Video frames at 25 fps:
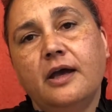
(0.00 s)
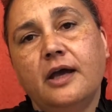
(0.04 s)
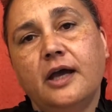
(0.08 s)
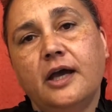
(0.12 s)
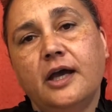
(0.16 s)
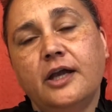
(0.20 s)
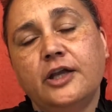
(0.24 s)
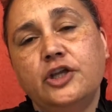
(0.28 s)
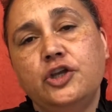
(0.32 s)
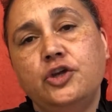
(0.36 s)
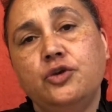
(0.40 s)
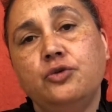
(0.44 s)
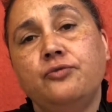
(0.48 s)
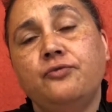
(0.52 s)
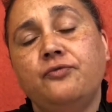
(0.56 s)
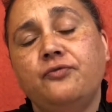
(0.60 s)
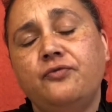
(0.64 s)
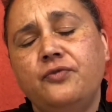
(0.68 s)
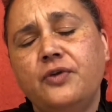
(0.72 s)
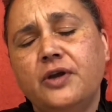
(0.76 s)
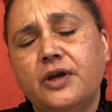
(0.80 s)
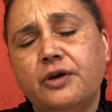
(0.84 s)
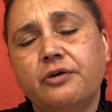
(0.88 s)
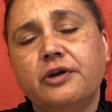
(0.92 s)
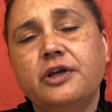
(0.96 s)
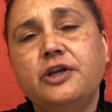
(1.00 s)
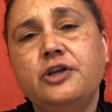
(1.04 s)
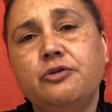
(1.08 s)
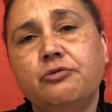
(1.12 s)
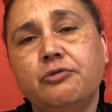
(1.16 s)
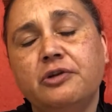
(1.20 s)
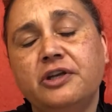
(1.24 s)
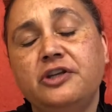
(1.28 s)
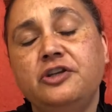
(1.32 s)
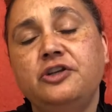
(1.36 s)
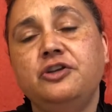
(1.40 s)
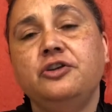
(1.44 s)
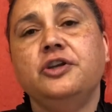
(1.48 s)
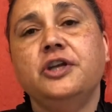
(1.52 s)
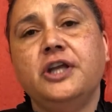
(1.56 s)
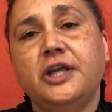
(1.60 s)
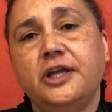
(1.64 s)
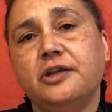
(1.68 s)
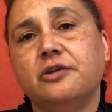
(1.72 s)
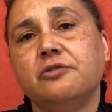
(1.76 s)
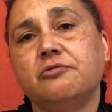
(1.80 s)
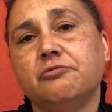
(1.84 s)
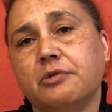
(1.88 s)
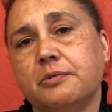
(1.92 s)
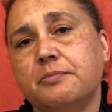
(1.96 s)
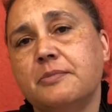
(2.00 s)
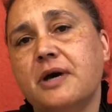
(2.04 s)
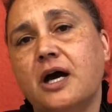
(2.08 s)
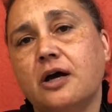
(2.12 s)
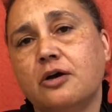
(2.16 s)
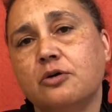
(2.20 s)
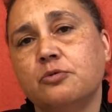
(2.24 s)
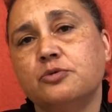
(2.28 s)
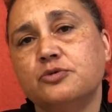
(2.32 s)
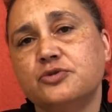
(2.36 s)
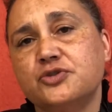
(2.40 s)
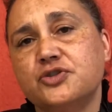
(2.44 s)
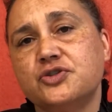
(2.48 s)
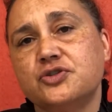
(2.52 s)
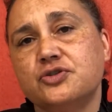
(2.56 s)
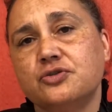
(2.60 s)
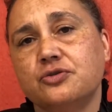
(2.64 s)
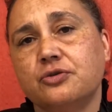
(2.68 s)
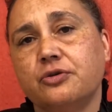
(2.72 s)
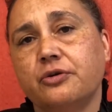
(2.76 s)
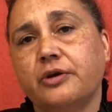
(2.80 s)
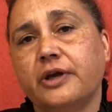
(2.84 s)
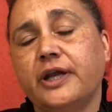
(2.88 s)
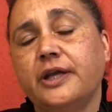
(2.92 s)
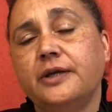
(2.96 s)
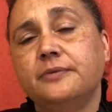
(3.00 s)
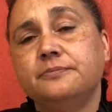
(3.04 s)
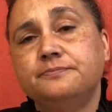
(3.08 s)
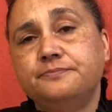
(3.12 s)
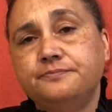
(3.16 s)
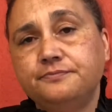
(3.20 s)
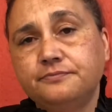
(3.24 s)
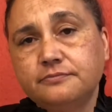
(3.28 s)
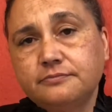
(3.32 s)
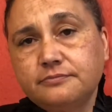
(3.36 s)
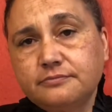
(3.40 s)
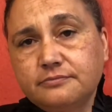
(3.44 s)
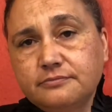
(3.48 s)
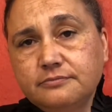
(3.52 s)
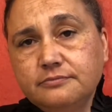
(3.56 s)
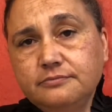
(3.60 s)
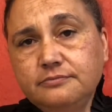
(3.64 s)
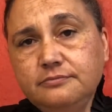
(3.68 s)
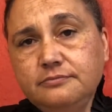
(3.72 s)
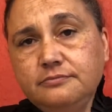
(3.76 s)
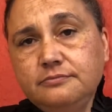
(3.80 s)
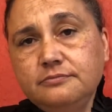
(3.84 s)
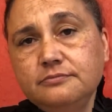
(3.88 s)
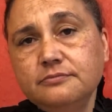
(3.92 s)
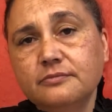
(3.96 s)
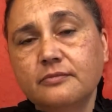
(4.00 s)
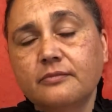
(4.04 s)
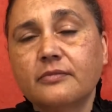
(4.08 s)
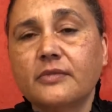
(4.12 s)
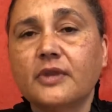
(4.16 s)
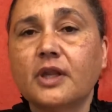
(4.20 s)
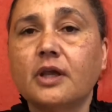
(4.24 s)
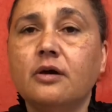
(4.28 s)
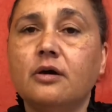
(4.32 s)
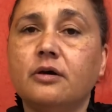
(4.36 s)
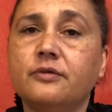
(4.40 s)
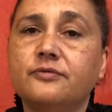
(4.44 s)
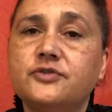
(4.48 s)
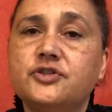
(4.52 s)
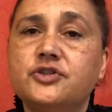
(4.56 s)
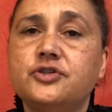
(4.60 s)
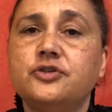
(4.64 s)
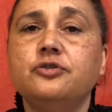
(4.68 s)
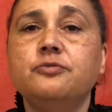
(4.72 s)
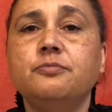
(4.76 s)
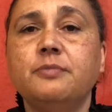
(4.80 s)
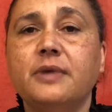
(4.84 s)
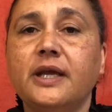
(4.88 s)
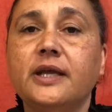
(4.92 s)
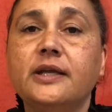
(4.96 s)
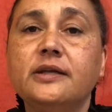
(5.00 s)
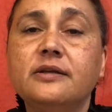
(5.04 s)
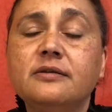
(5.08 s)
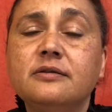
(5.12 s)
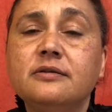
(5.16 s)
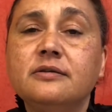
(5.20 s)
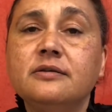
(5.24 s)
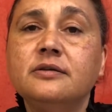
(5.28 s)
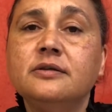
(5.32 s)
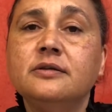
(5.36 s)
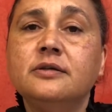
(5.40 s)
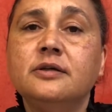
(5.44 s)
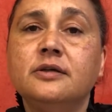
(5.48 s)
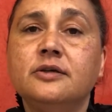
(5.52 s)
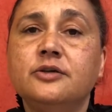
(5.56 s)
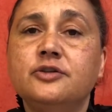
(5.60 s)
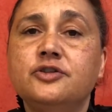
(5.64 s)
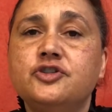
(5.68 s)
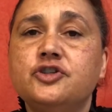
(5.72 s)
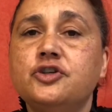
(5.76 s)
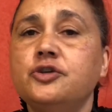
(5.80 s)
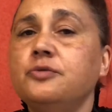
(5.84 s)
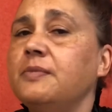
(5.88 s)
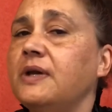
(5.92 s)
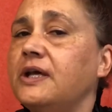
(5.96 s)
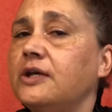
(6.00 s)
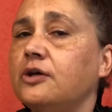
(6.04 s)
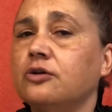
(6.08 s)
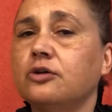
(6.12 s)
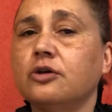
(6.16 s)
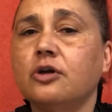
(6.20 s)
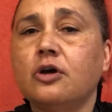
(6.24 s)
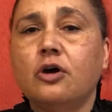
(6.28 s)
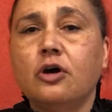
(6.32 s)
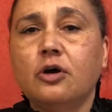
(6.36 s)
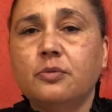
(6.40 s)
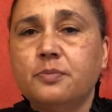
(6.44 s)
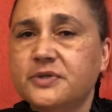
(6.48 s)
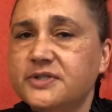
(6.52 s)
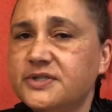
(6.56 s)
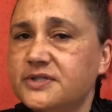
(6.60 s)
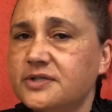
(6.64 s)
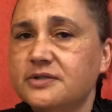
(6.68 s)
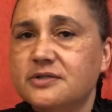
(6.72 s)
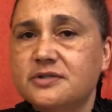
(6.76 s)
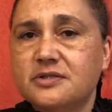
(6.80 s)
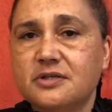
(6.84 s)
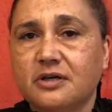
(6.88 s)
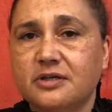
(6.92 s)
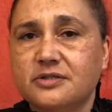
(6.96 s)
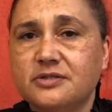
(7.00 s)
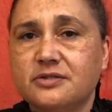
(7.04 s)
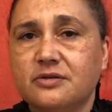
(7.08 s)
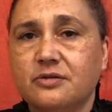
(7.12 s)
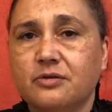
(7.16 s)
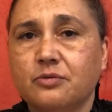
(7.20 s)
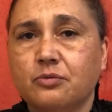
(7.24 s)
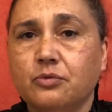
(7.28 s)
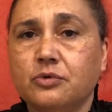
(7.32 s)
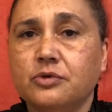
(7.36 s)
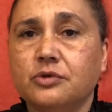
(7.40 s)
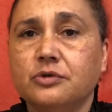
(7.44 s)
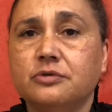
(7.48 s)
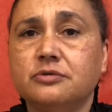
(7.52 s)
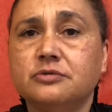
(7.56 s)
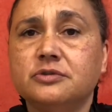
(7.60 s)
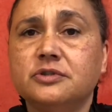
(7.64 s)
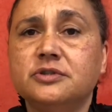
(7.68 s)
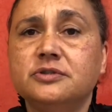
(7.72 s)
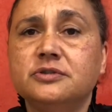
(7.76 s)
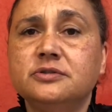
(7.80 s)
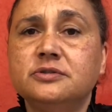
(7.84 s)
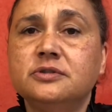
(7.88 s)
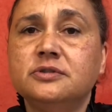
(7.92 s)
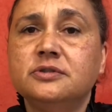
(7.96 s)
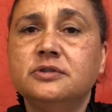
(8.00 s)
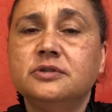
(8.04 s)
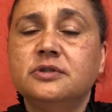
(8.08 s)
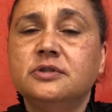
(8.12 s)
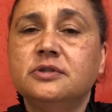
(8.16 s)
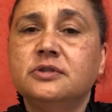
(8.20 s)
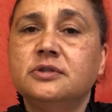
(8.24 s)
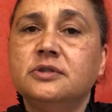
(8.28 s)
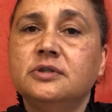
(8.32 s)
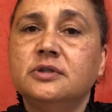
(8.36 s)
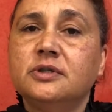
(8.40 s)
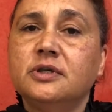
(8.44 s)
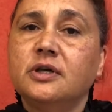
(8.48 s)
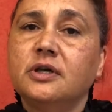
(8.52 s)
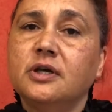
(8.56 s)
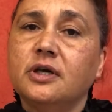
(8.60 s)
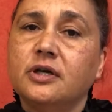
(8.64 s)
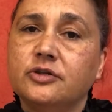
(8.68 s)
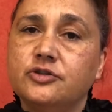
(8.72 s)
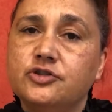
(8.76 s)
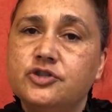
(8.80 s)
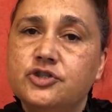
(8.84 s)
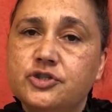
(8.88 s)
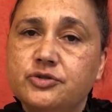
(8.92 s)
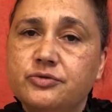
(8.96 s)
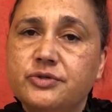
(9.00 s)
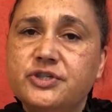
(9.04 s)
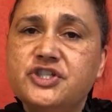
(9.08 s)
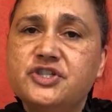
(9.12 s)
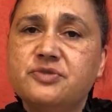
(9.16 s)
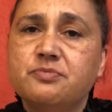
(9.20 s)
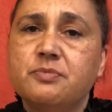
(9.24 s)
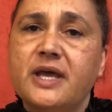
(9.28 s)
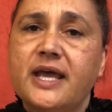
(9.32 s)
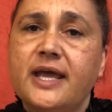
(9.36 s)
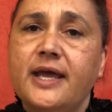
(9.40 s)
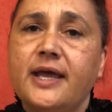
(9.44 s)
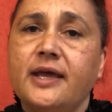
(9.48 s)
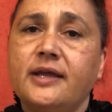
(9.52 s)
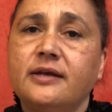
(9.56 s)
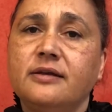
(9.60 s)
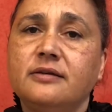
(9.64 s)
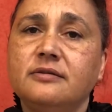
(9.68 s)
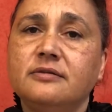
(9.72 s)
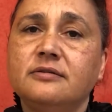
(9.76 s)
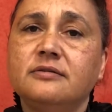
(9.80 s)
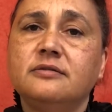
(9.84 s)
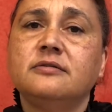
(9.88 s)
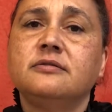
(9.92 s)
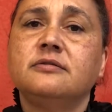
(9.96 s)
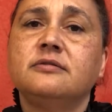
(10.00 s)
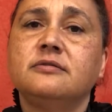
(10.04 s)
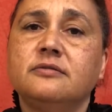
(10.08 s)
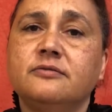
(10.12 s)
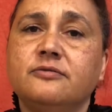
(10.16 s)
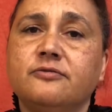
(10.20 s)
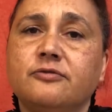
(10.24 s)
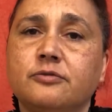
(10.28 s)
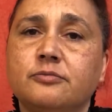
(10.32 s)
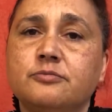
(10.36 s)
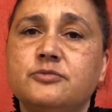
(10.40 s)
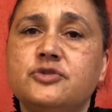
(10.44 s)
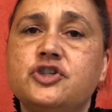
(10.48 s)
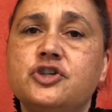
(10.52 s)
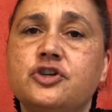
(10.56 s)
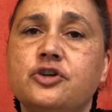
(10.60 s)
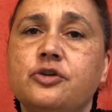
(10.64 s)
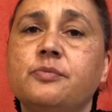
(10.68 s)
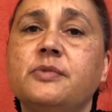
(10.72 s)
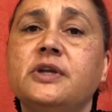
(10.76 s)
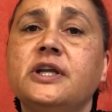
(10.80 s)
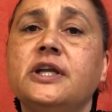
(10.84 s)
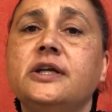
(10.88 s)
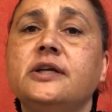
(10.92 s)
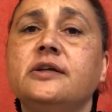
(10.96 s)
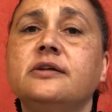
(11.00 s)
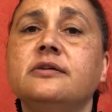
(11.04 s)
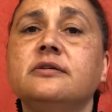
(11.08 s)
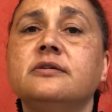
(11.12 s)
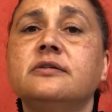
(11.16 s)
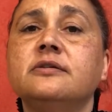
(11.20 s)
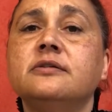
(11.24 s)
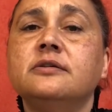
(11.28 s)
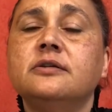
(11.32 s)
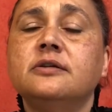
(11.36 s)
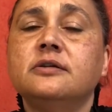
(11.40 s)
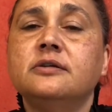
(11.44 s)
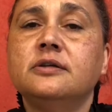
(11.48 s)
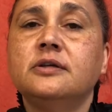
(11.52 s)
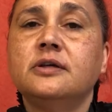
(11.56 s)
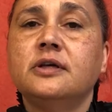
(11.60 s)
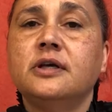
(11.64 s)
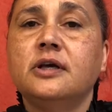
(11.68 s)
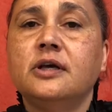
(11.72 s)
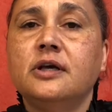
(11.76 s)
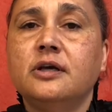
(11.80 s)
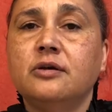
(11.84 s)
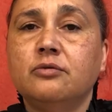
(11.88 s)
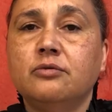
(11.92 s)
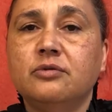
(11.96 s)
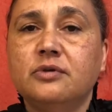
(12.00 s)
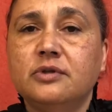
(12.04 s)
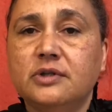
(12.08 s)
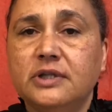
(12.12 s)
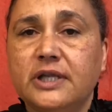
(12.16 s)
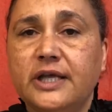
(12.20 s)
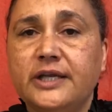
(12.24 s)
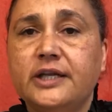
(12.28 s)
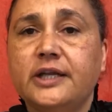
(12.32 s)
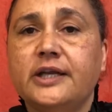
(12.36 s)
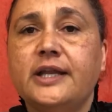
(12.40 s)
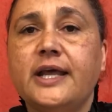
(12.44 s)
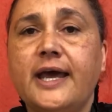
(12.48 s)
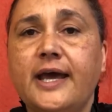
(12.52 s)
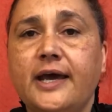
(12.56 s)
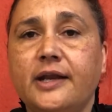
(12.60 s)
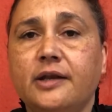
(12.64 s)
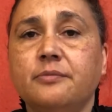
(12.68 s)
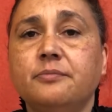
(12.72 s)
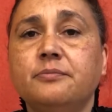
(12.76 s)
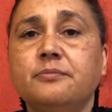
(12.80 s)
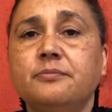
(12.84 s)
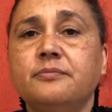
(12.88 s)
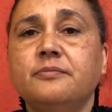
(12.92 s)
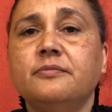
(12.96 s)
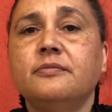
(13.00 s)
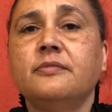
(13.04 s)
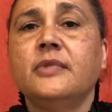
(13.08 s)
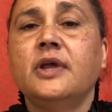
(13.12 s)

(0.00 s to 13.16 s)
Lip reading: a very unique and remarkable story of two men on opposite sides of the world, a Jewish man from Germany, Leonard Adam,